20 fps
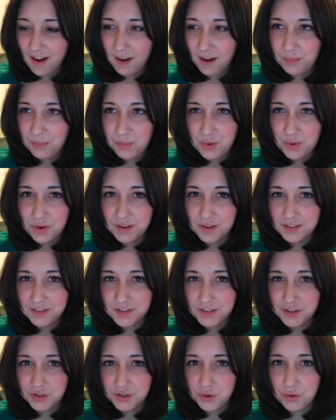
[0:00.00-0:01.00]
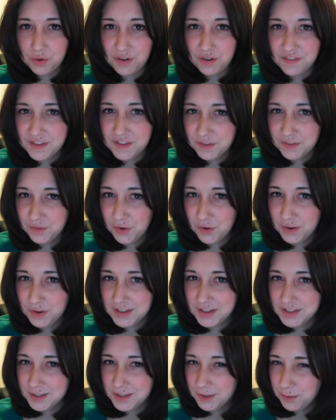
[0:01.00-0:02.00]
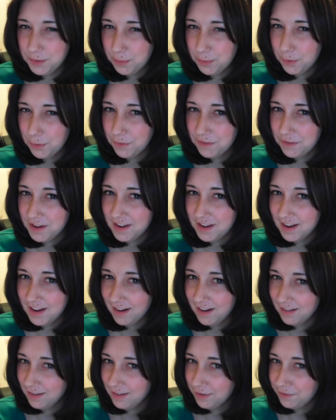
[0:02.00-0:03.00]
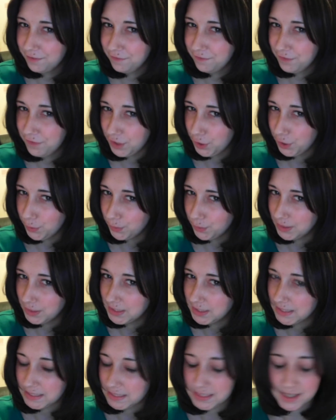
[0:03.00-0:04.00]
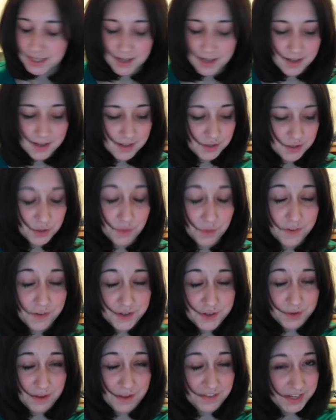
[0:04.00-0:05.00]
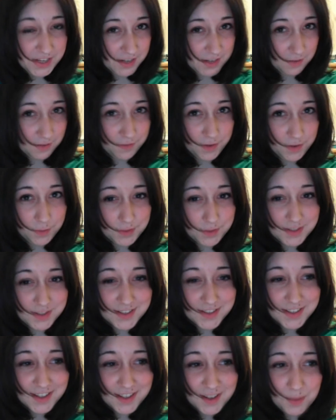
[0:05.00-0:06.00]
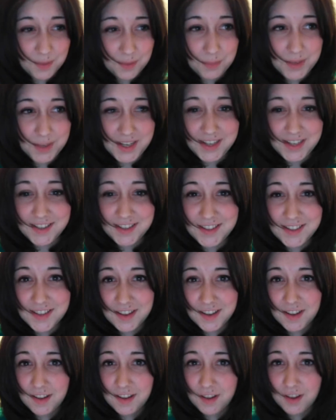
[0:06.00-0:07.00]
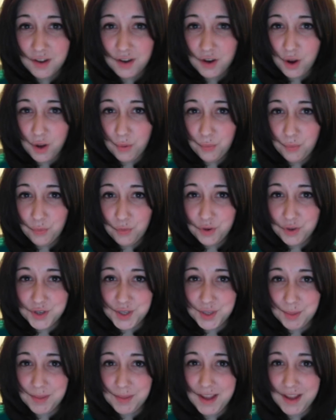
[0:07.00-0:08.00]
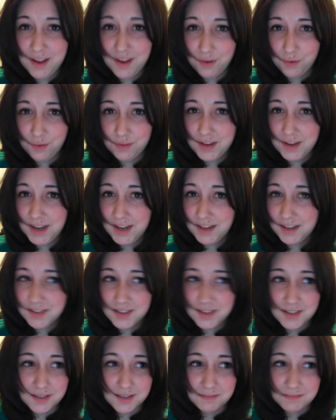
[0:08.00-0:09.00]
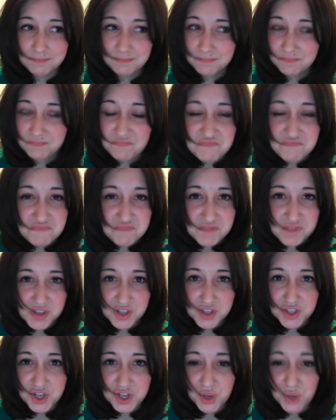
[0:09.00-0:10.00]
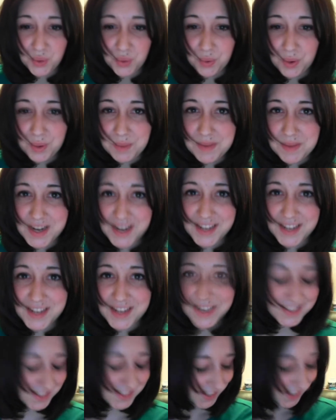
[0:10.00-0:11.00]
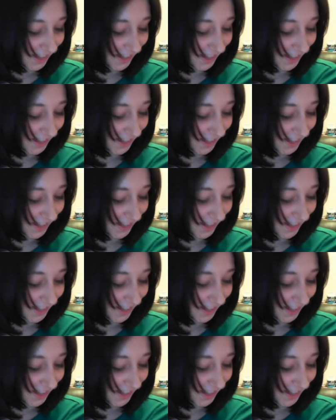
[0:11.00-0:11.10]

I'm not sure if this vlog is suitable for younger viewers. So if I do have any young viewers, please go and watch something else for the next two, three minutes.